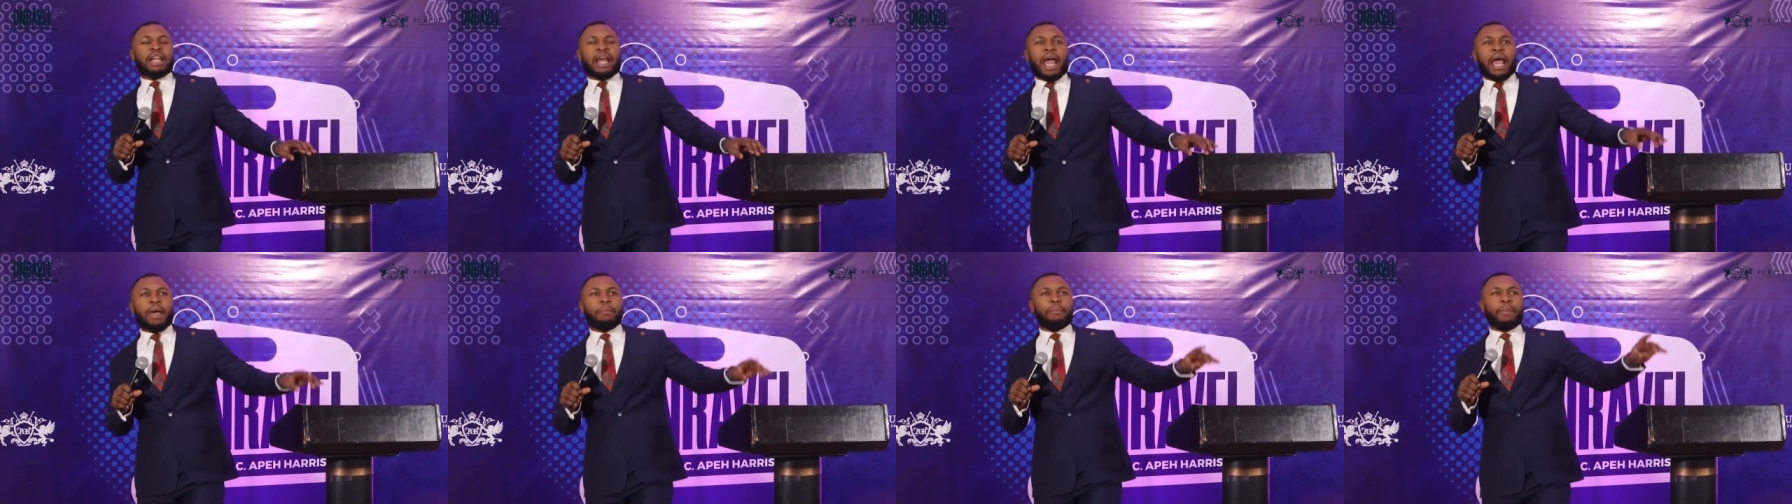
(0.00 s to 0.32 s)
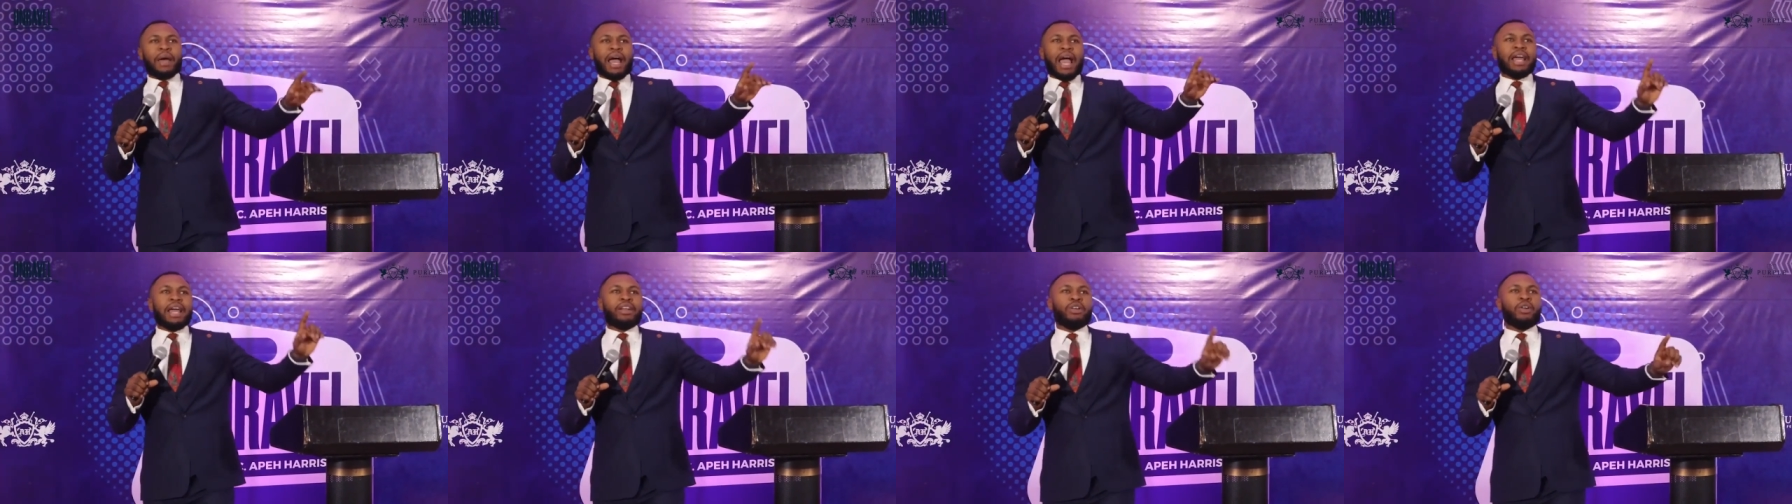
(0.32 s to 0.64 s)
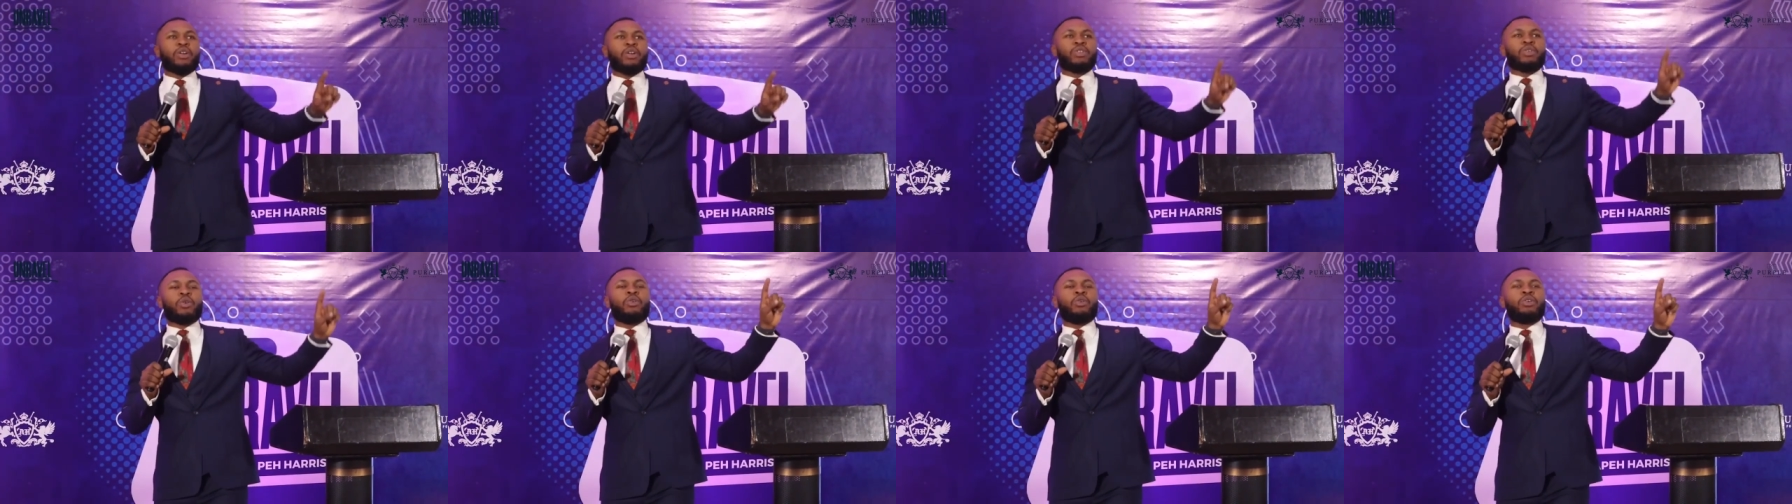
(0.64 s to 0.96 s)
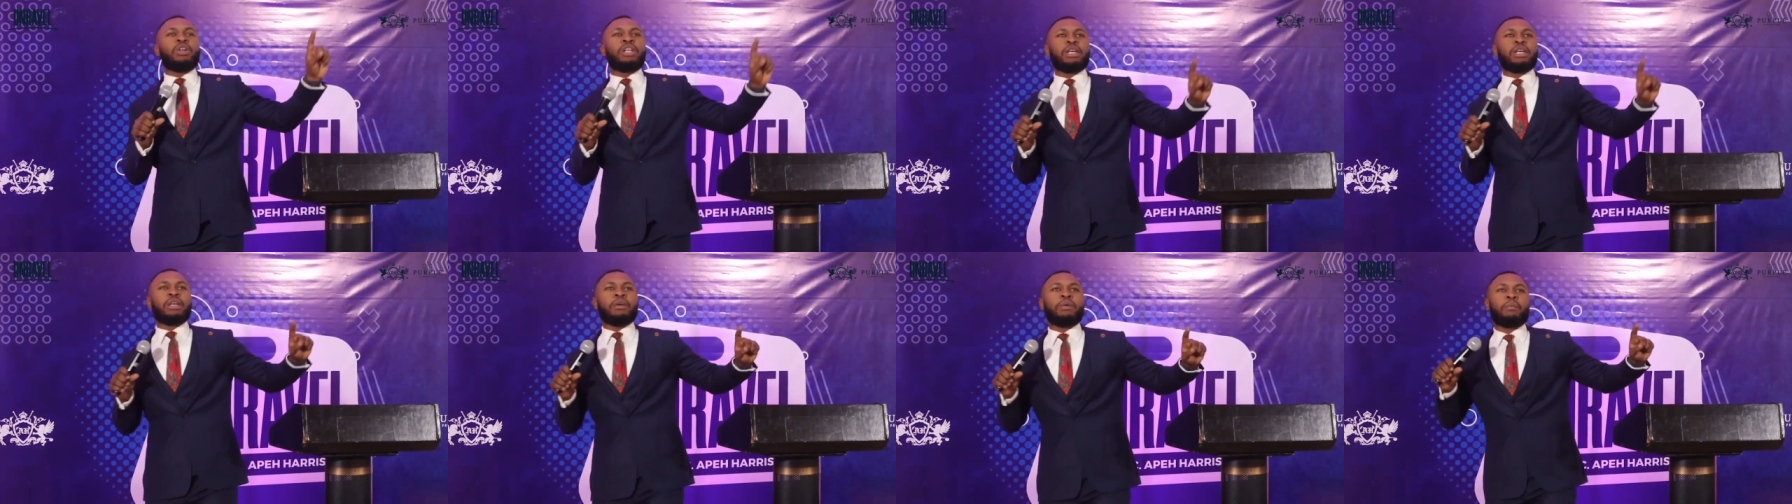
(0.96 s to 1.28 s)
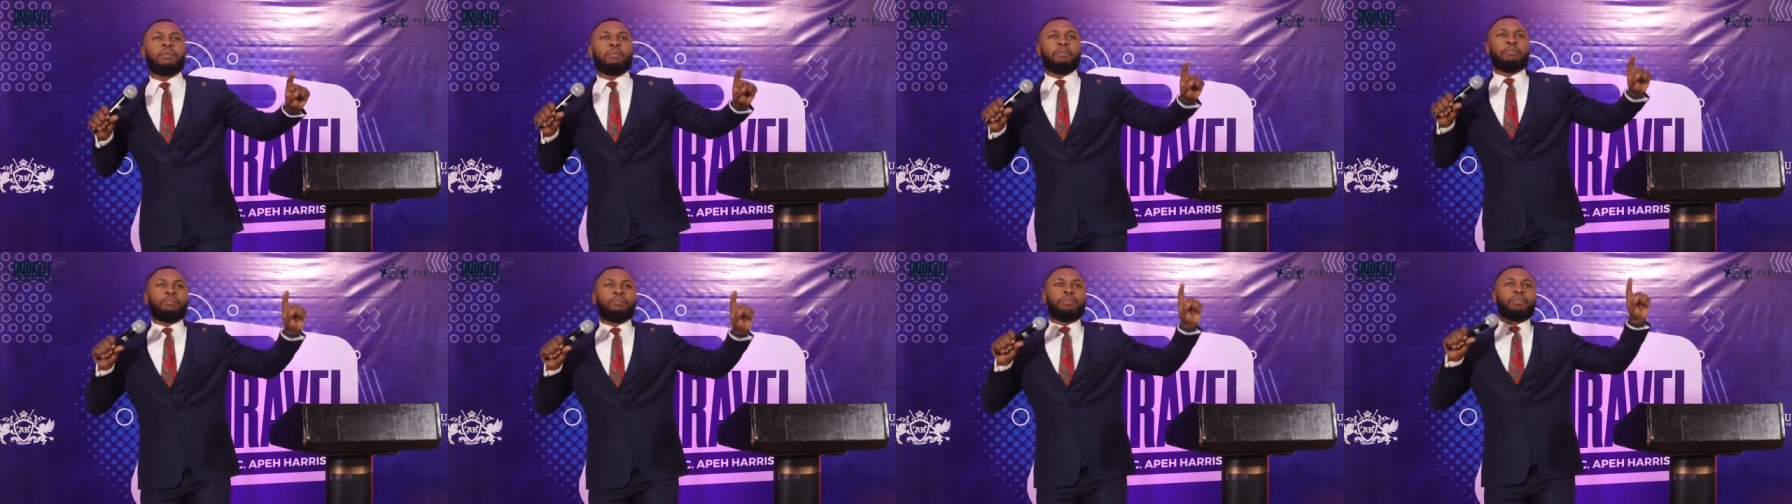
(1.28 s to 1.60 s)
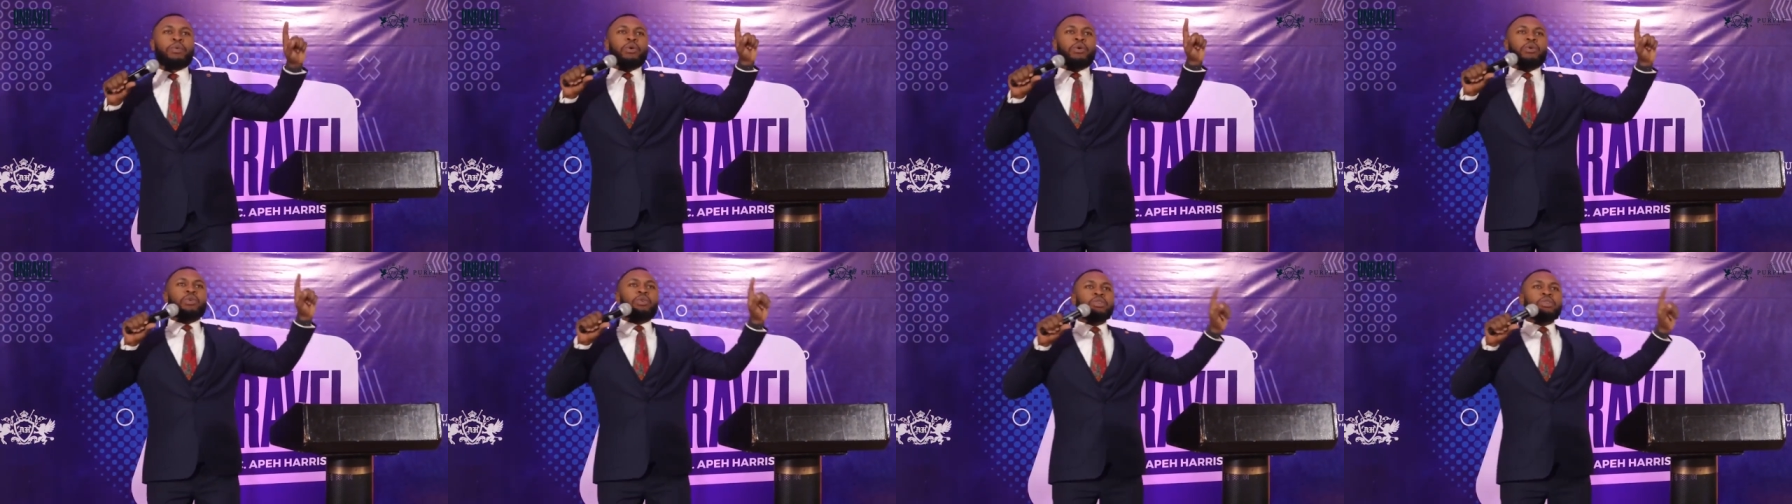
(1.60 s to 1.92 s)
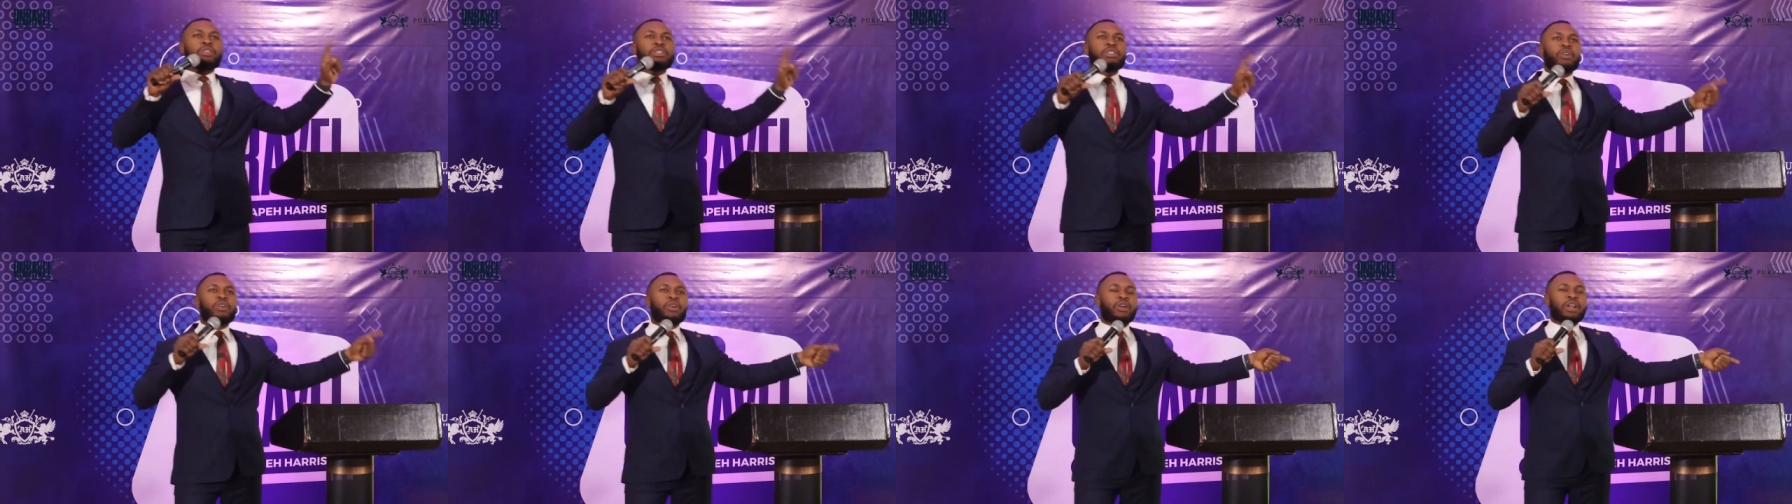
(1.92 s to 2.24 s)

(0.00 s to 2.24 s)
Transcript: I, I not only borrowed,